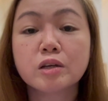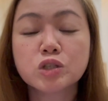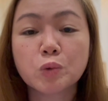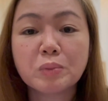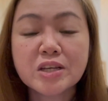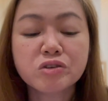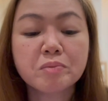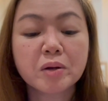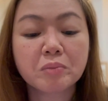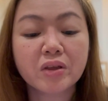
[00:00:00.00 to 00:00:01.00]
So please
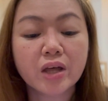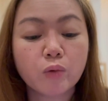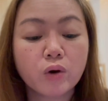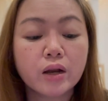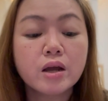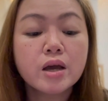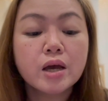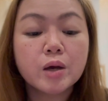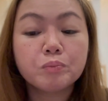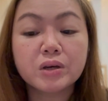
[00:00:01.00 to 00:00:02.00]
remember that one,
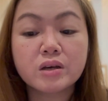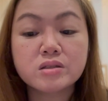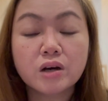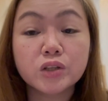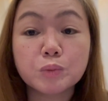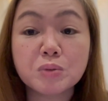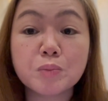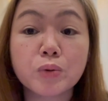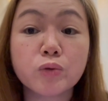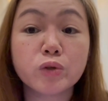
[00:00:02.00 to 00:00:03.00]
because other
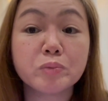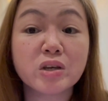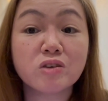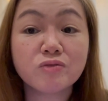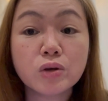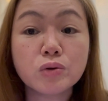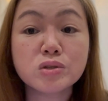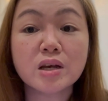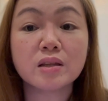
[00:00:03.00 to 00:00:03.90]
people will be confused and